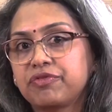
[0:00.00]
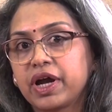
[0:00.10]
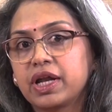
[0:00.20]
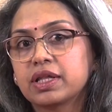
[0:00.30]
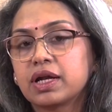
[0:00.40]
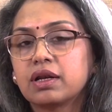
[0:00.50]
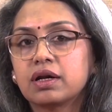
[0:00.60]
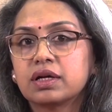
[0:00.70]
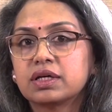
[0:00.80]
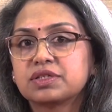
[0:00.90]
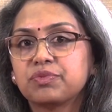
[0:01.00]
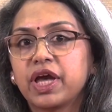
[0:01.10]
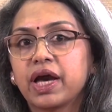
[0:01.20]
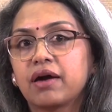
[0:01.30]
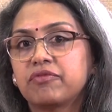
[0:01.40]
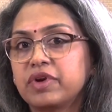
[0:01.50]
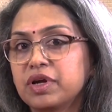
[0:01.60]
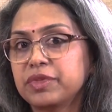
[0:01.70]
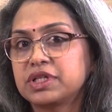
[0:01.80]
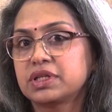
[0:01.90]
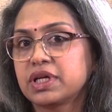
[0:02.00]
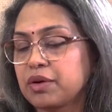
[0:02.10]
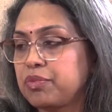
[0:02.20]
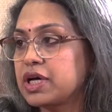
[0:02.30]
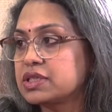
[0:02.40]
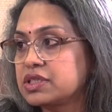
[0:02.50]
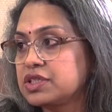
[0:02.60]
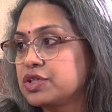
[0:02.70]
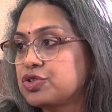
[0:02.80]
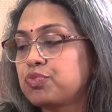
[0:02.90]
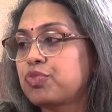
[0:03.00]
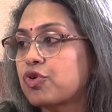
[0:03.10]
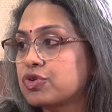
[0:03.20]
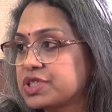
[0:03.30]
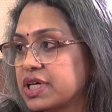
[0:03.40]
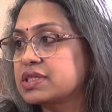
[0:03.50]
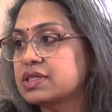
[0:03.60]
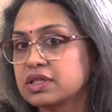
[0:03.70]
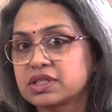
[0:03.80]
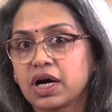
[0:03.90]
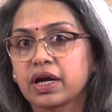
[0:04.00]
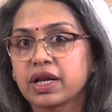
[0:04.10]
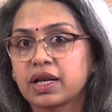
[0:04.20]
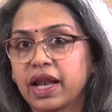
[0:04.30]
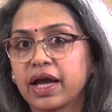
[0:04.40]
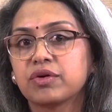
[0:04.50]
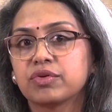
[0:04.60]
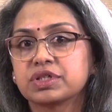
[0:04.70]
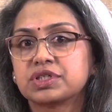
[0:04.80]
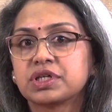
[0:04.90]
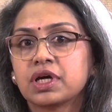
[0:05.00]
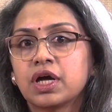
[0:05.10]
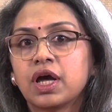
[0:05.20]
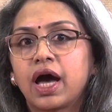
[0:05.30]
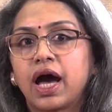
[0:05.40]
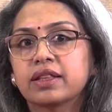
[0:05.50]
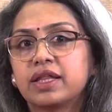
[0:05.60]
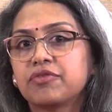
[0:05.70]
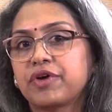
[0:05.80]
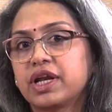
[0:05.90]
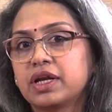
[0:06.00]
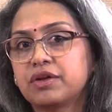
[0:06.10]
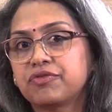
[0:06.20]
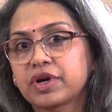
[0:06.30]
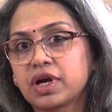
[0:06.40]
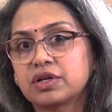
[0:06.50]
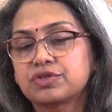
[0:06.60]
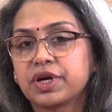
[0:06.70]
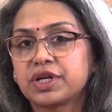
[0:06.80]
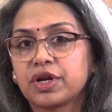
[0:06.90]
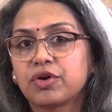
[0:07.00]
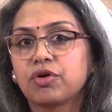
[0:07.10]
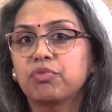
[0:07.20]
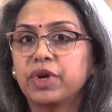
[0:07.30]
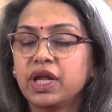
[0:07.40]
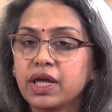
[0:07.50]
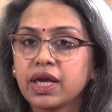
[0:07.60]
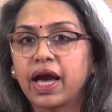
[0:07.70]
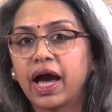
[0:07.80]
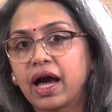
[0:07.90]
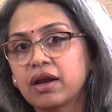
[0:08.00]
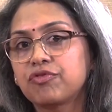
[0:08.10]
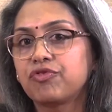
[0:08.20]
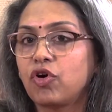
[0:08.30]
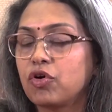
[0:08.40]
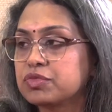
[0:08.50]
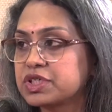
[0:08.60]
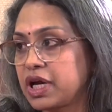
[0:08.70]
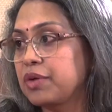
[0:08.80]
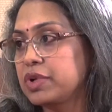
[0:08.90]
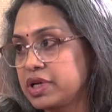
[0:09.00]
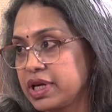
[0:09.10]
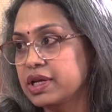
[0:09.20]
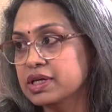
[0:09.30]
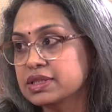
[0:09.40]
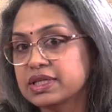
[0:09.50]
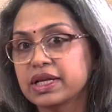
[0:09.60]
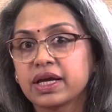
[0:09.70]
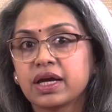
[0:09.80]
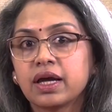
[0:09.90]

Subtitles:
find that learners may have limited capacity to process the target language, and they find it difficult to attend on meaning and form simultaneously.